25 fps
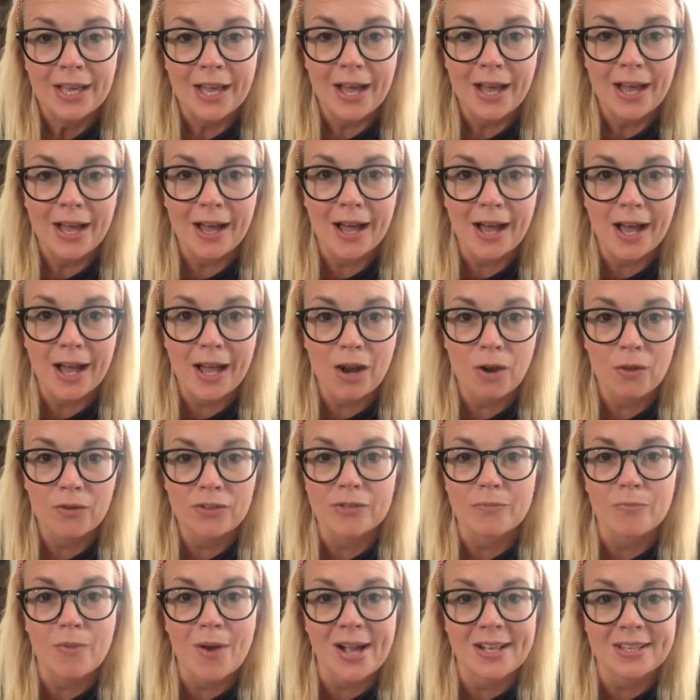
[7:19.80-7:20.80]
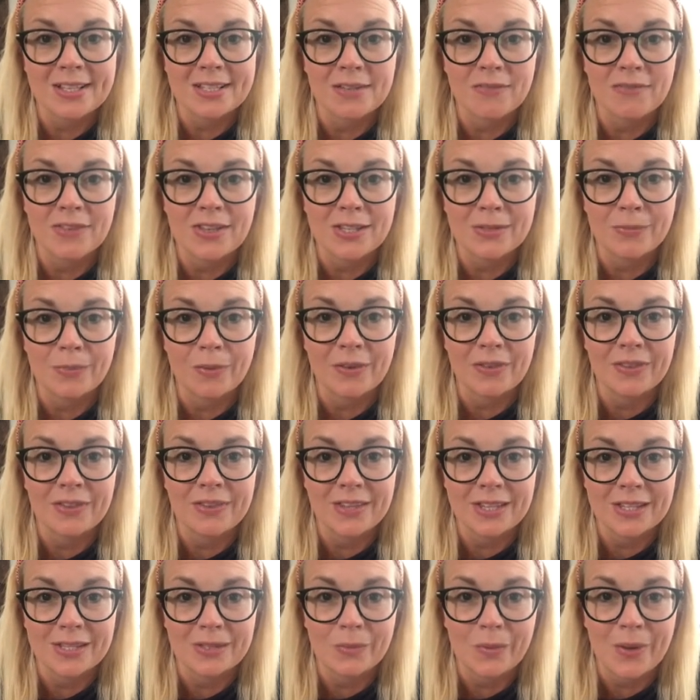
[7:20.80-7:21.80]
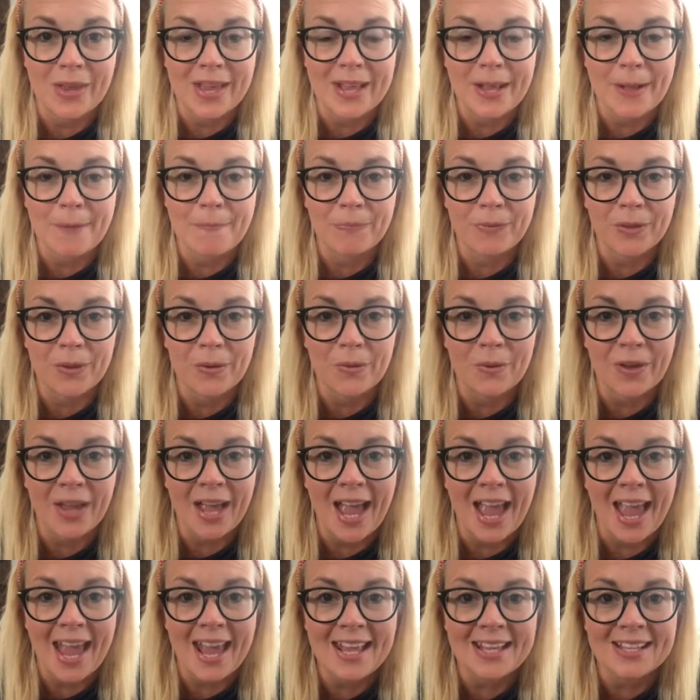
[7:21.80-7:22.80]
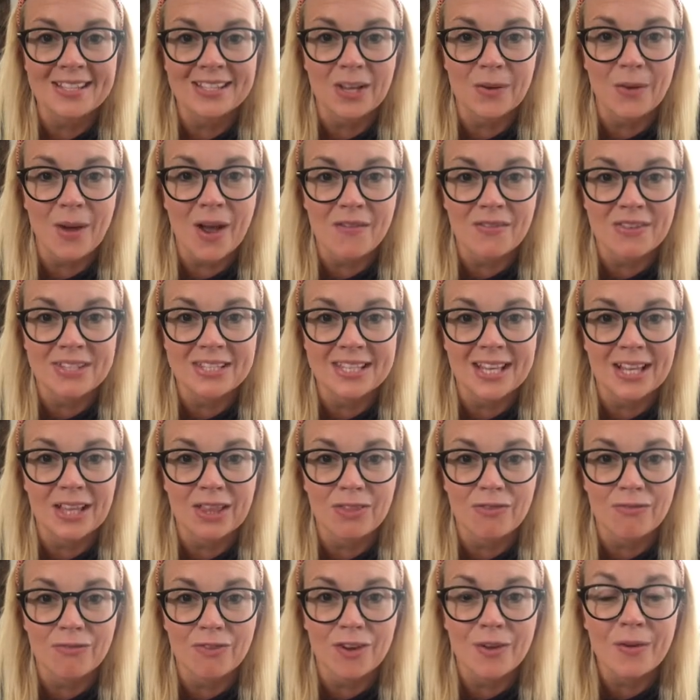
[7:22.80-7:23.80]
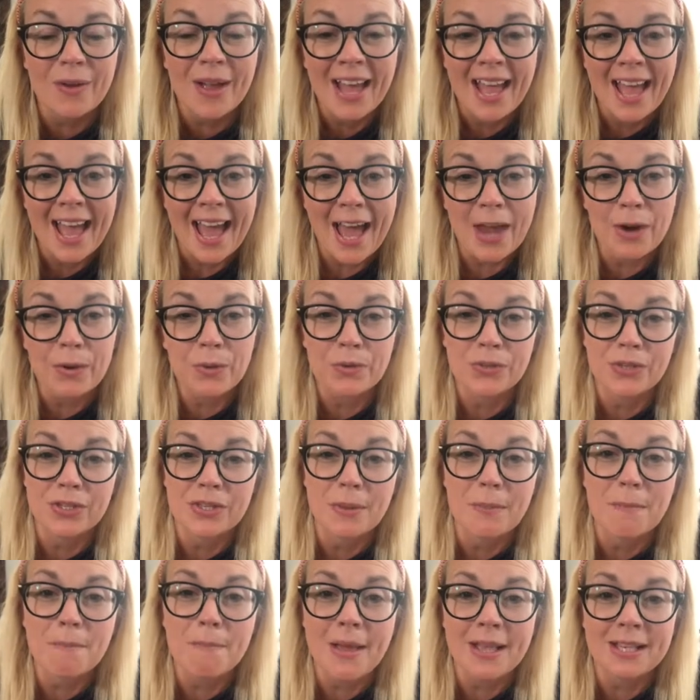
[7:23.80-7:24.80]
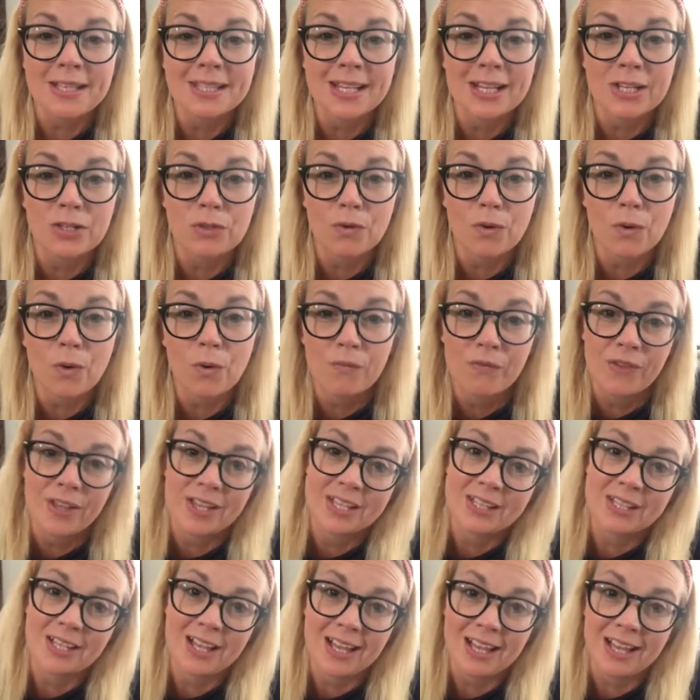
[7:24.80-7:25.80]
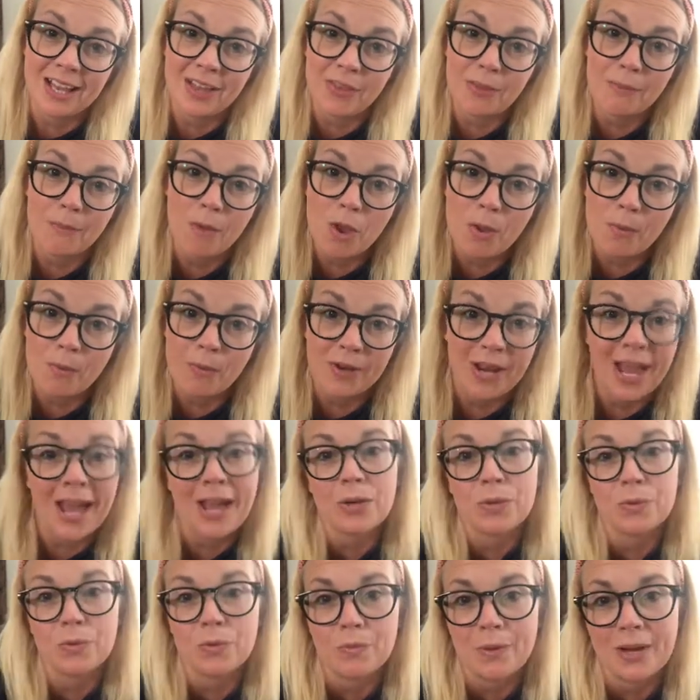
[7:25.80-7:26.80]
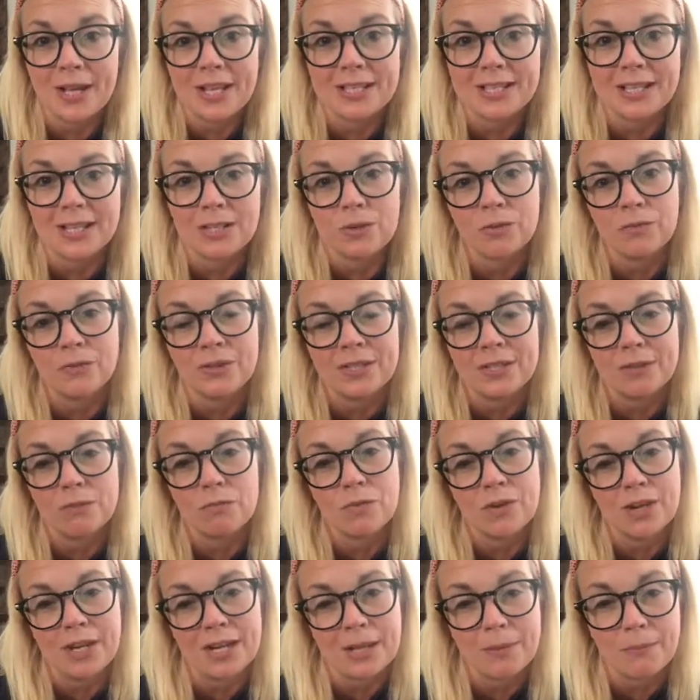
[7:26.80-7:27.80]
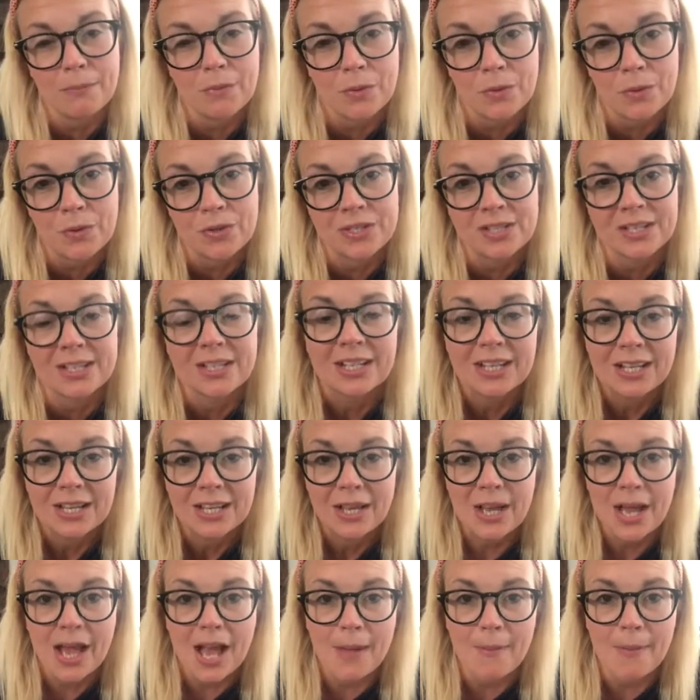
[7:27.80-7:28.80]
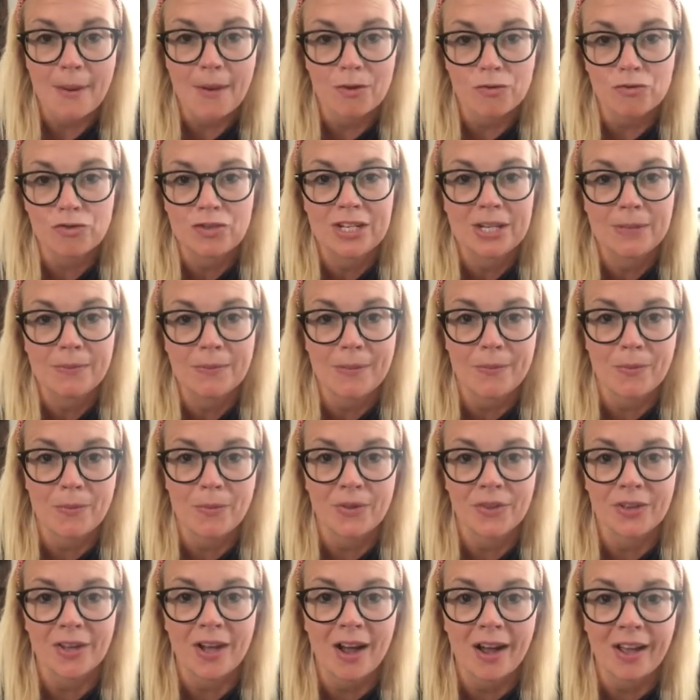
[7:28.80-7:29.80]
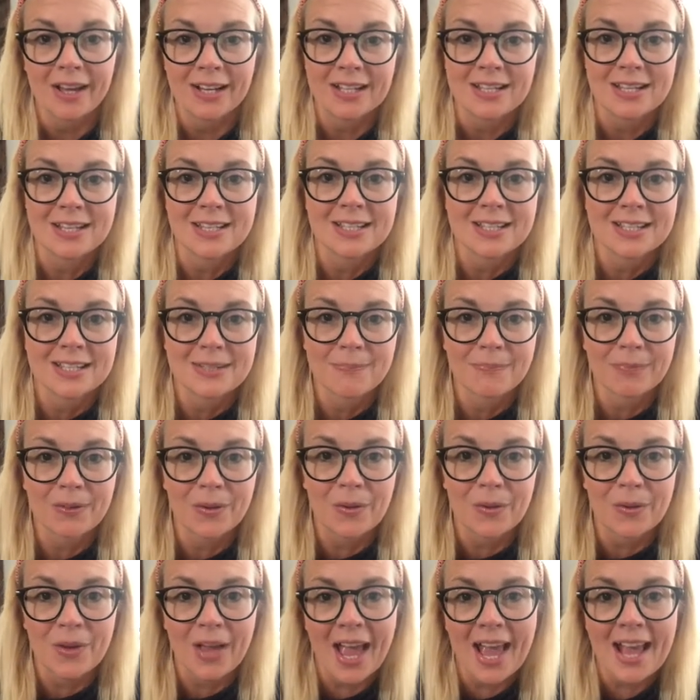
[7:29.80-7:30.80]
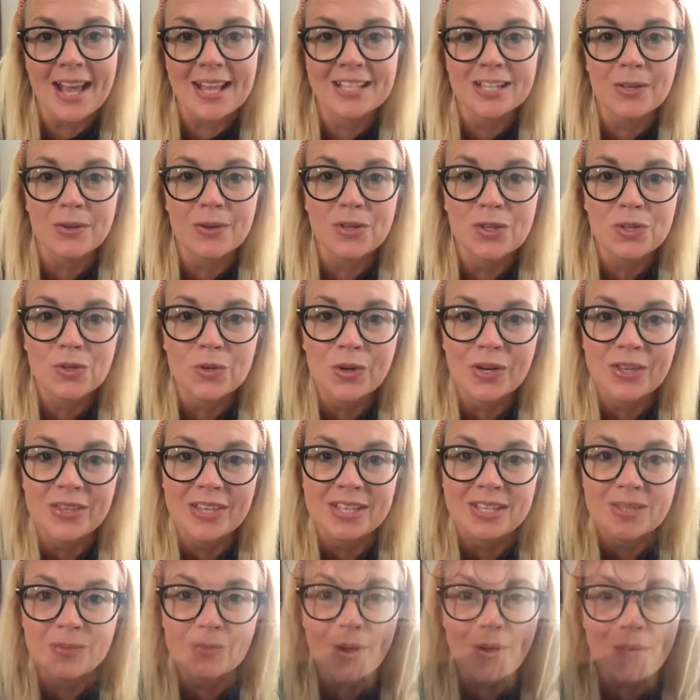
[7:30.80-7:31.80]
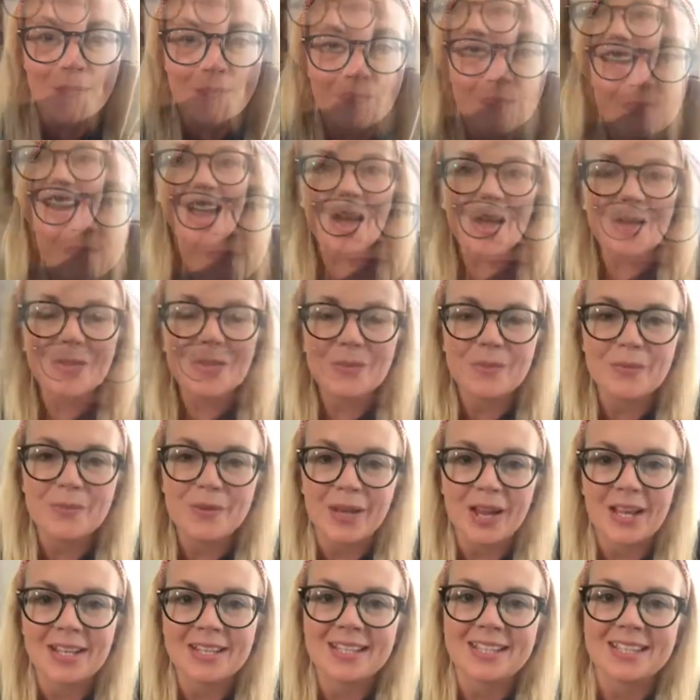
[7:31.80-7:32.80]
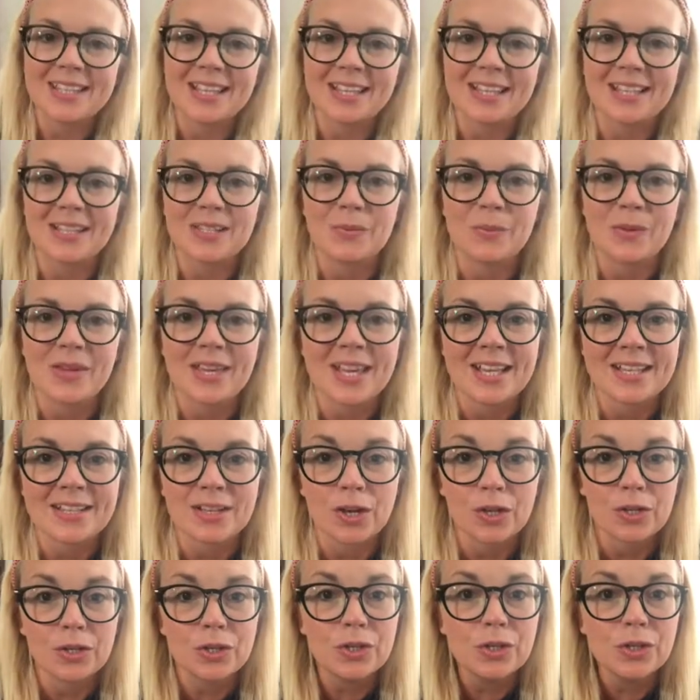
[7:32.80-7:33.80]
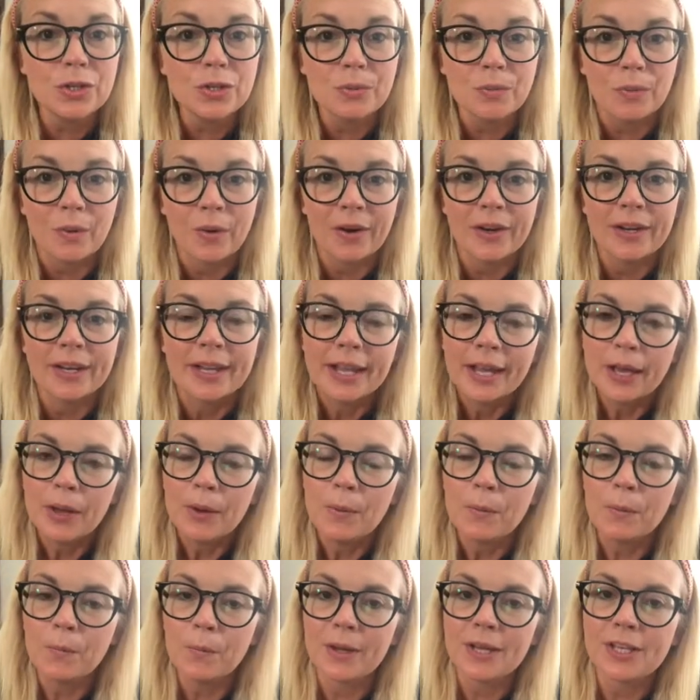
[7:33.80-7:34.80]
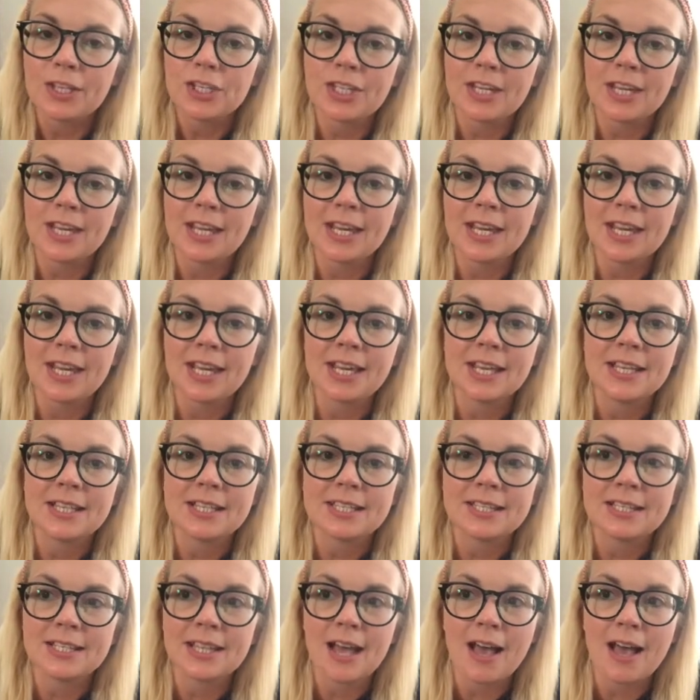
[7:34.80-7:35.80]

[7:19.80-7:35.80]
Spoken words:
lots of practice of this one this week. Okay, so have a sing through, and also the message of this at the moment and always is obviously really important about treating people with kindness. Okay, so enjoy this one. The last one we're going to sing this week is our new one, which is